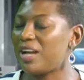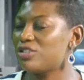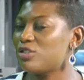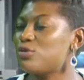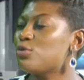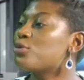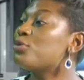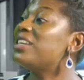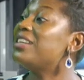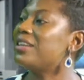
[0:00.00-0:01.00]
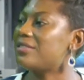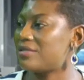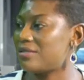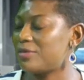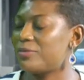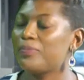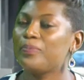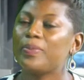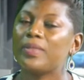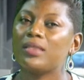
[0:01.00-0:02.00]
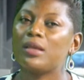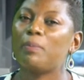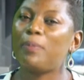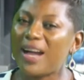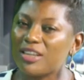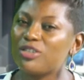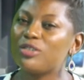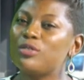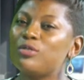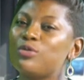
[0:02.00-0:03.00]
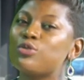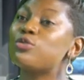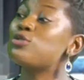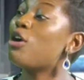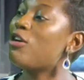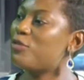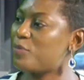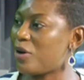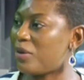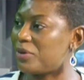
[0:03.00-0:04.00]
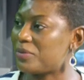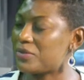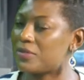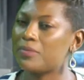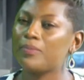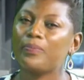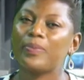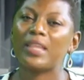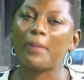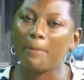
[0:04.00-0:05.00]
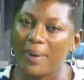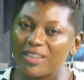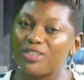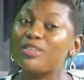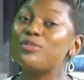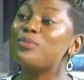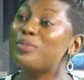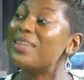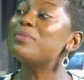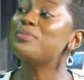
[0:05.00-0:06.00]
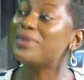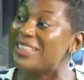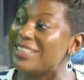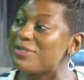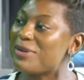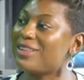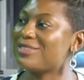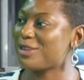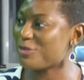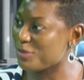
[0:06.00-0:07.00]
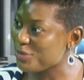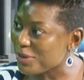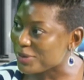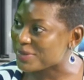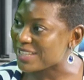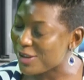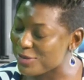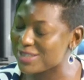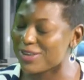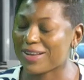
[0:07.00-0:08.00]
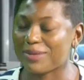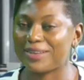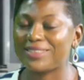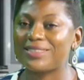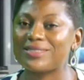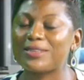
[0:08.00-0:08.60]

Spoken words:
to create, the passion to solve problems, the passion to make money while solving problems. I always talk about this.